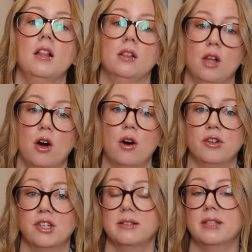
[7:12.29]

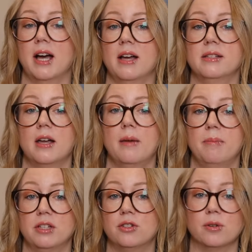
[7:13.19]
large size
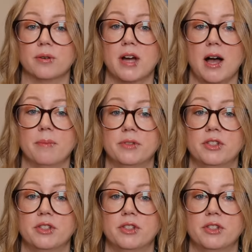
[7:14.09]
menstrual cup.